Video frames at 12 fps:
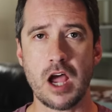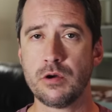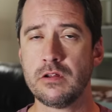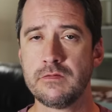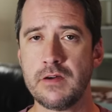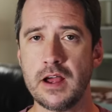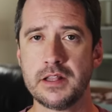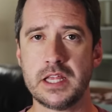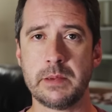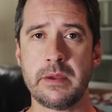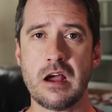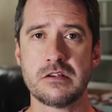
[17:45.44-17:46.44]
I couldn't find
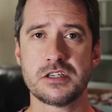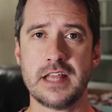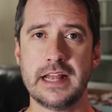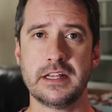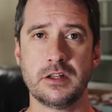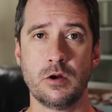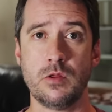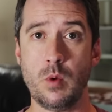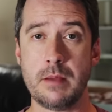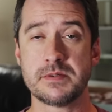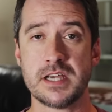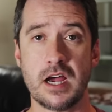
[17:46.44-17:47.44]
TBO stated on
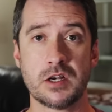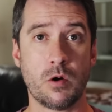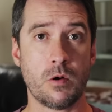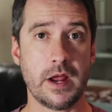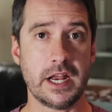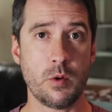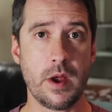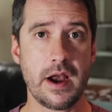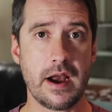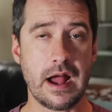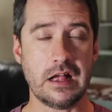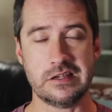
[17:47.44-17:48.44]
the website or
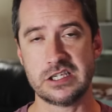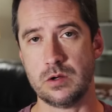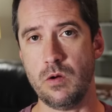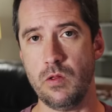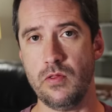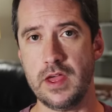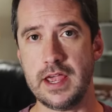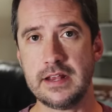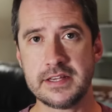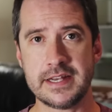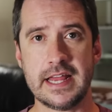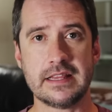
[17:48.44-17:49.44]
anywhere else on the
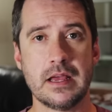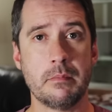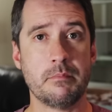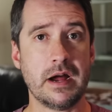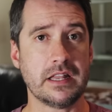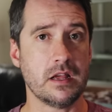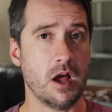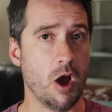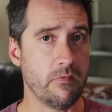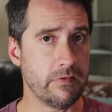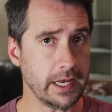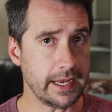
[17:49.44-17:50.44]
internet, but
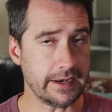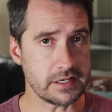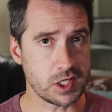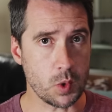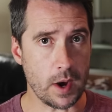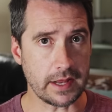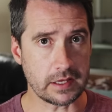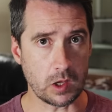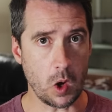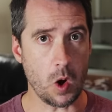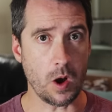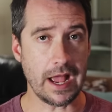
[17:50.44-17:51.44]
hopefully it is
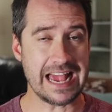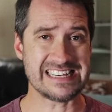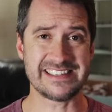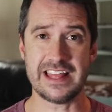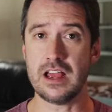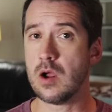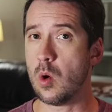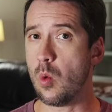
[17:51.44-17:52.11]
quite long as the